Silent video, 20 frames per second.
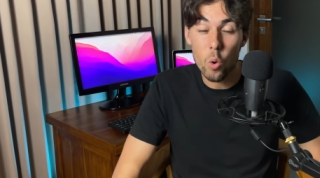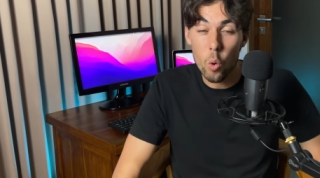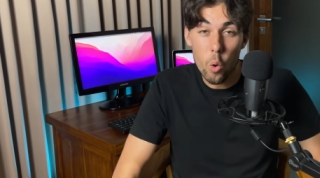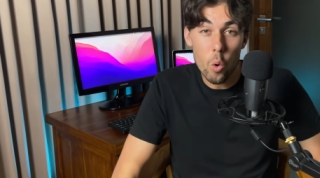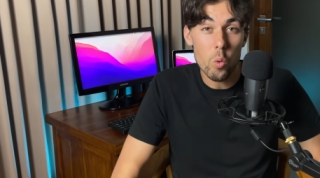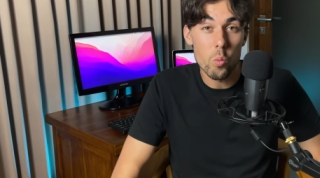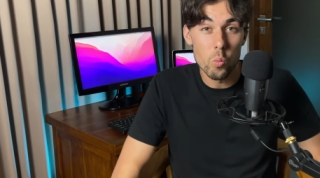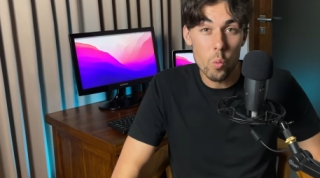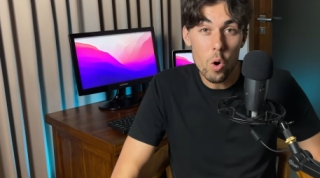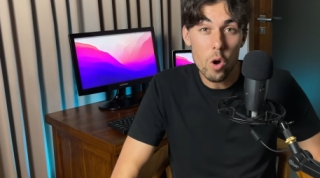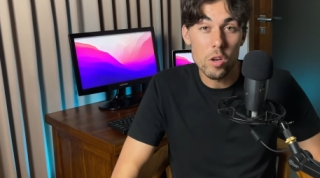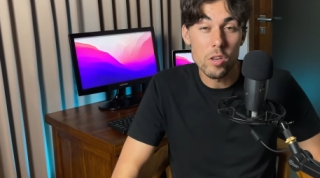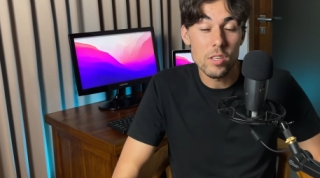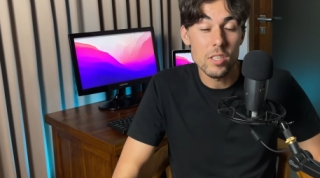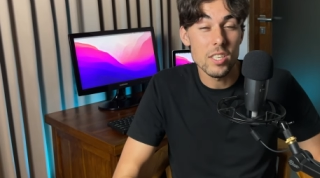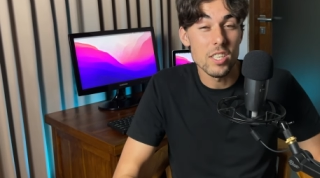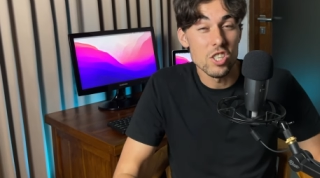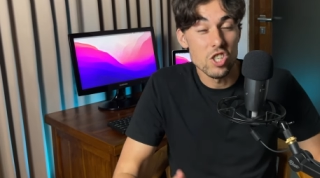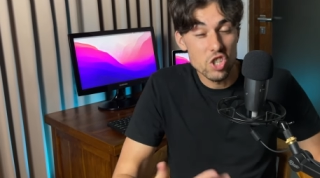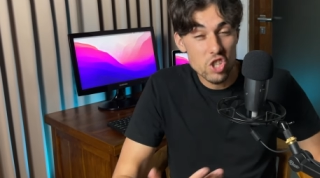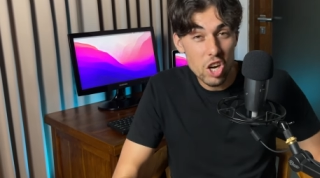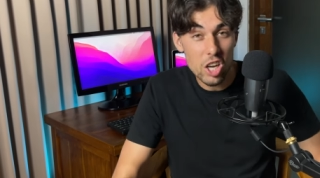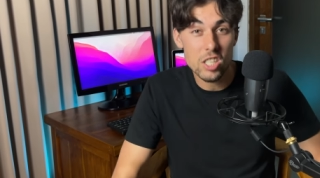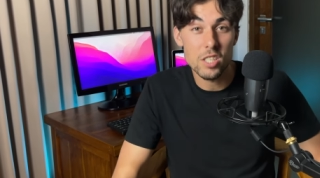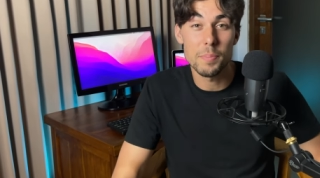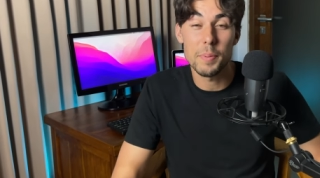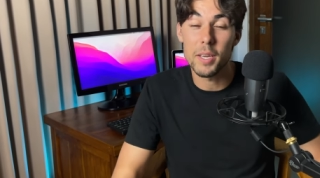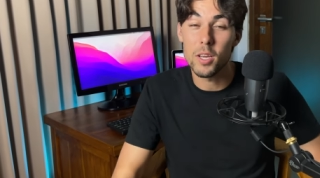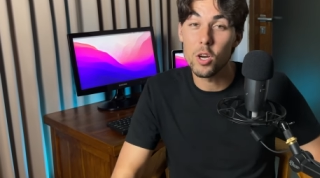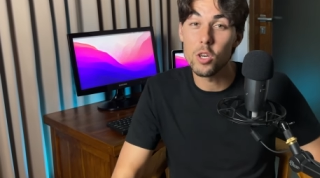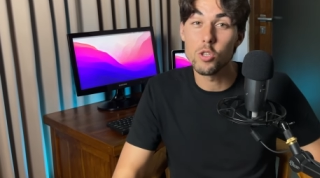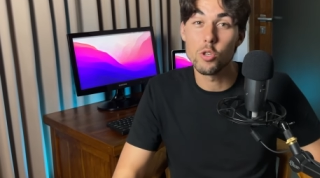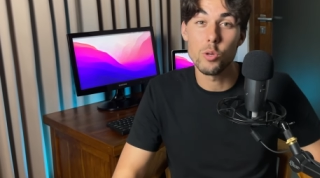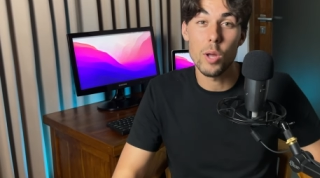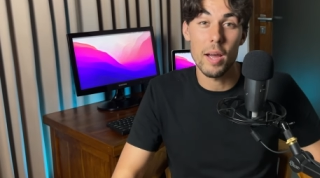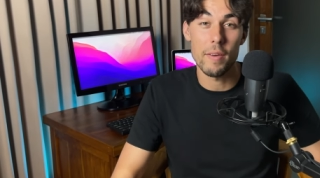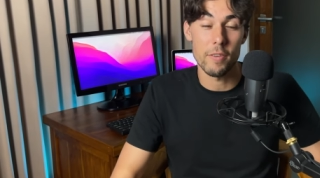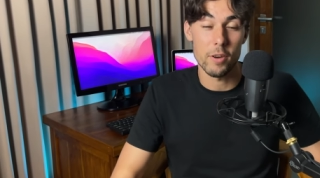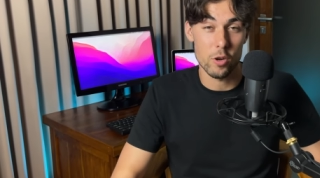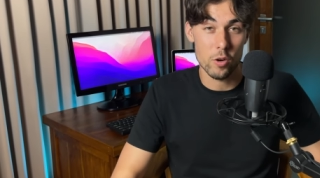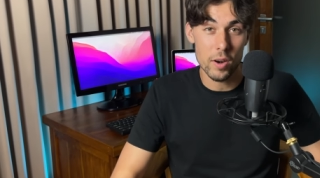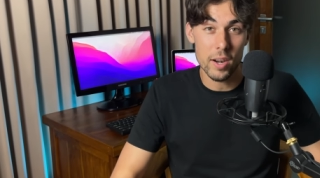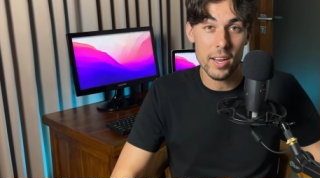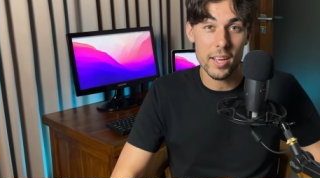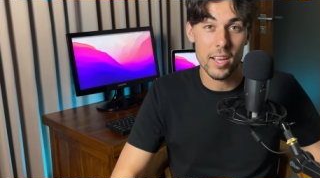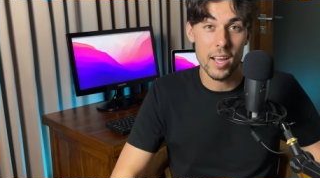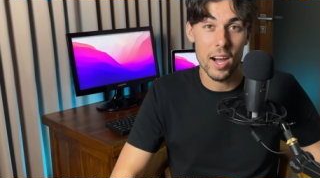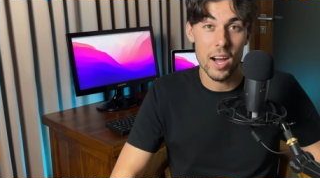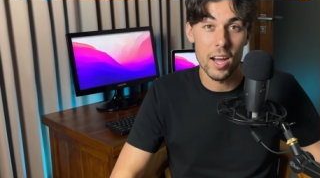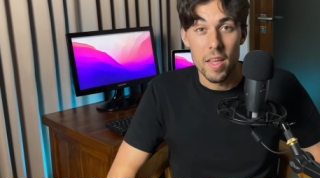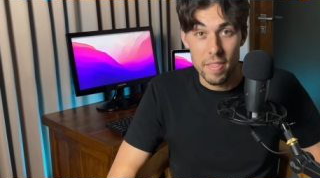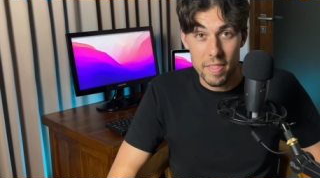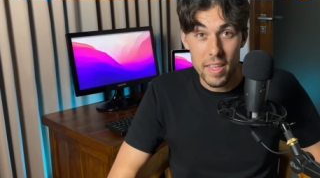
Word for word: or want just because you have a credit card,